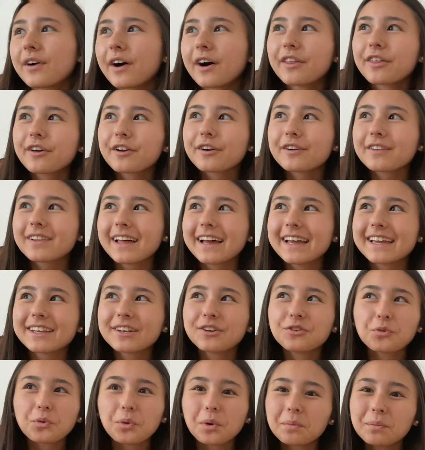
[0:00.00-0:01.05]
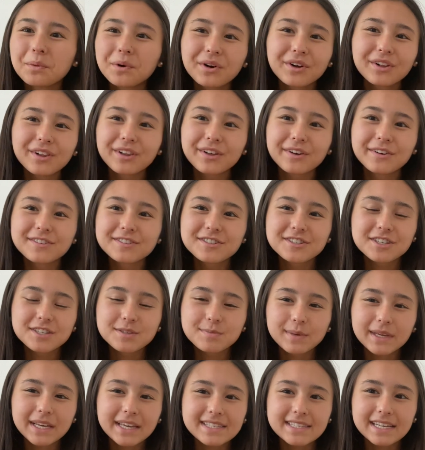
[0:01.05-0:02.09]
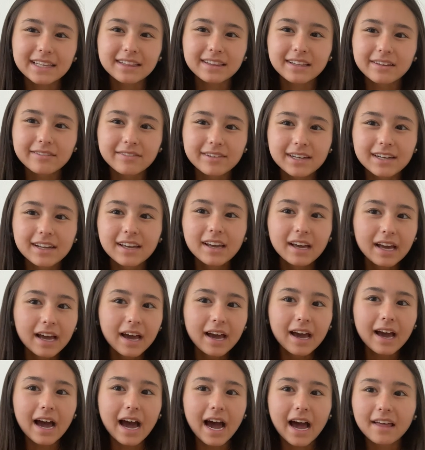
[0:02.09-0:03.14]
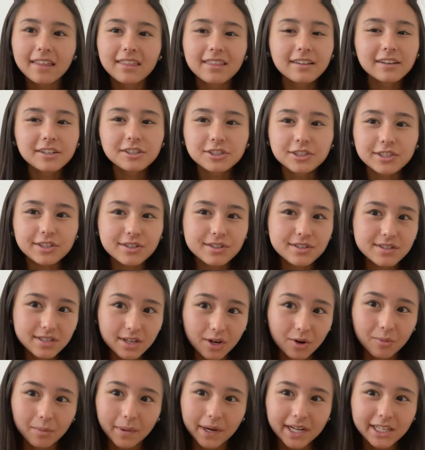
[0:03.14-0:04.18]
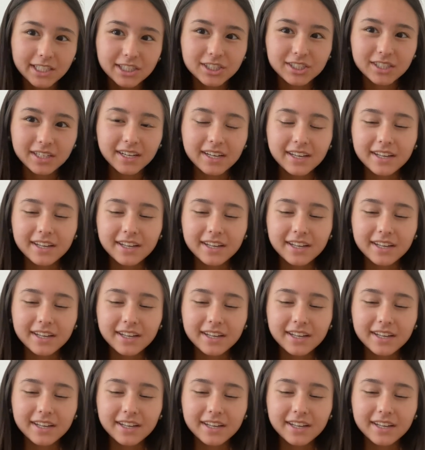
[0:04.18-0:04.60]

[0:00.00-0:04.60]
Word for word: other like normal clothes just because I live in athleisure so much.